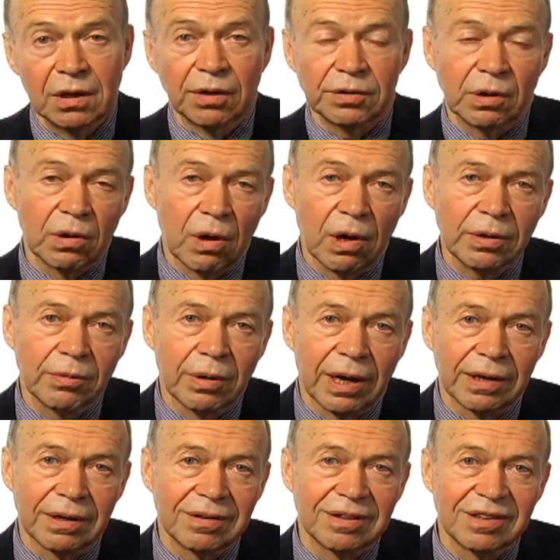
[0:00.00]
On the long
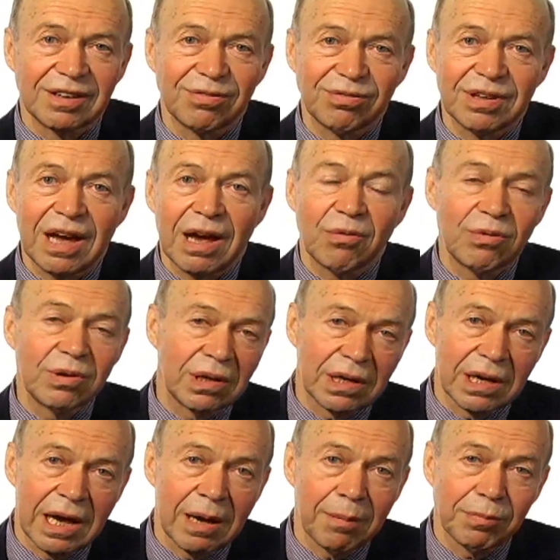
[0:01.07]
run, if that
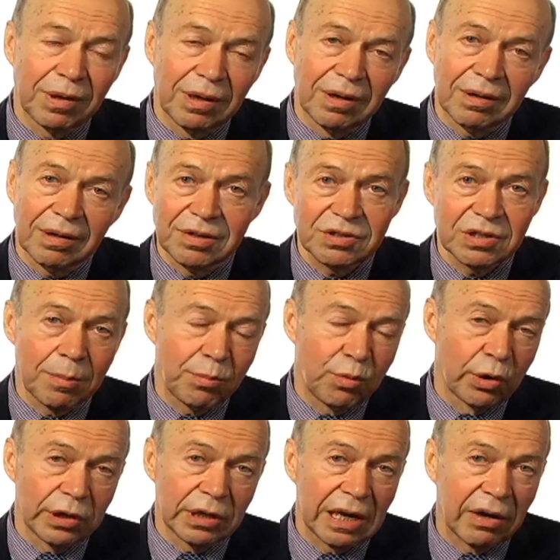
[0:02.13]
really happened, as I
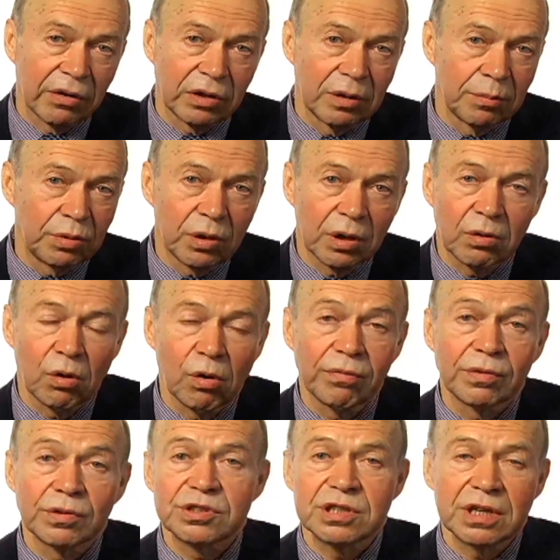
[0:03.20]
point out in the book,
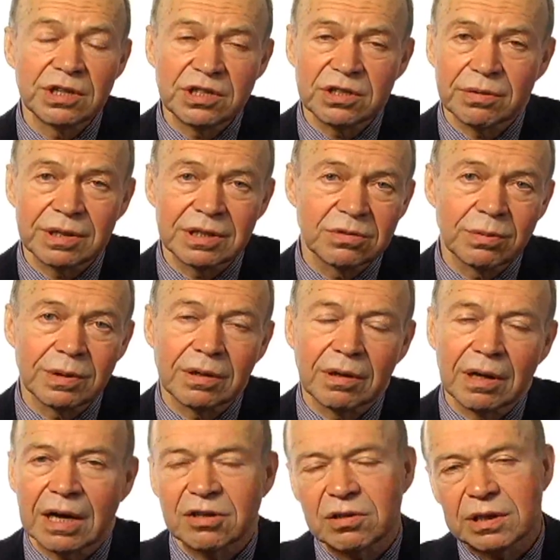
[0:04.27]
over centuries, we
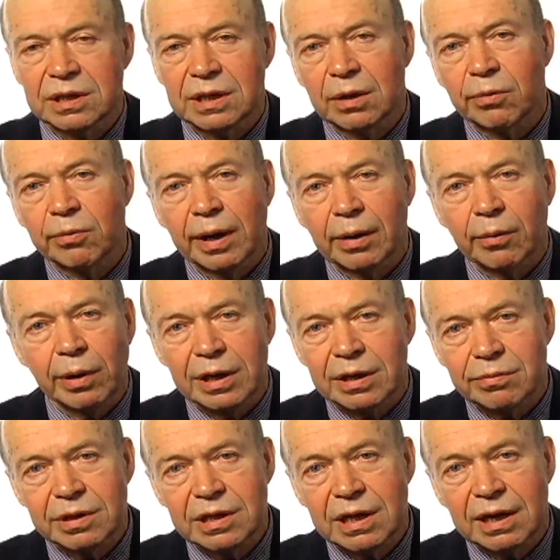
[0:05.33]
could actually get a runaway
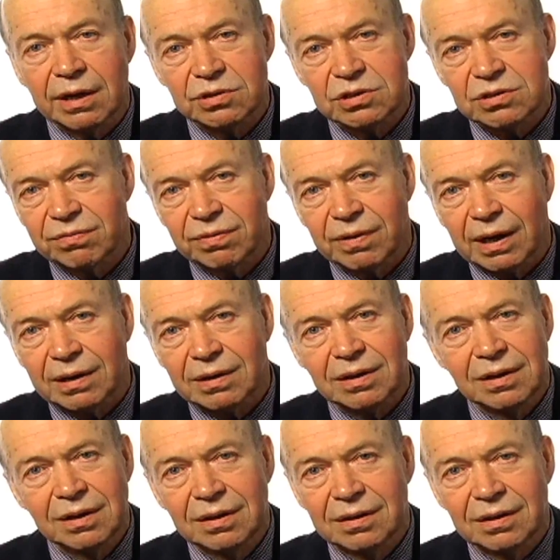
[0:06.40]
greenhouse effect,
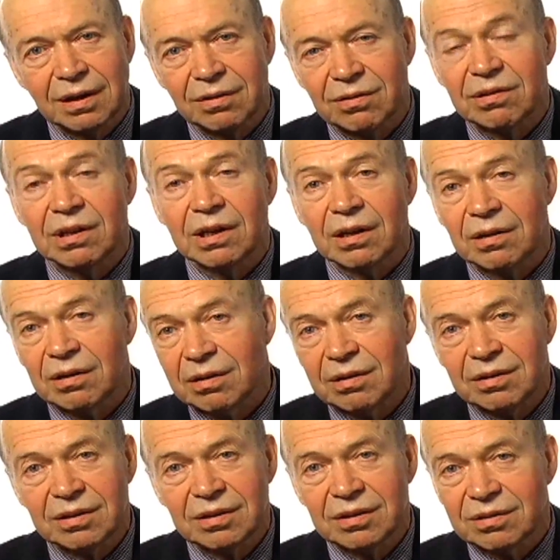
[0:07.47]
and then
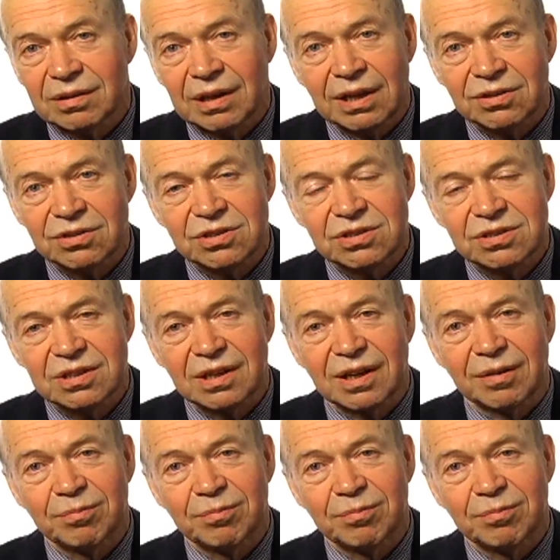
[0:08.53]
that's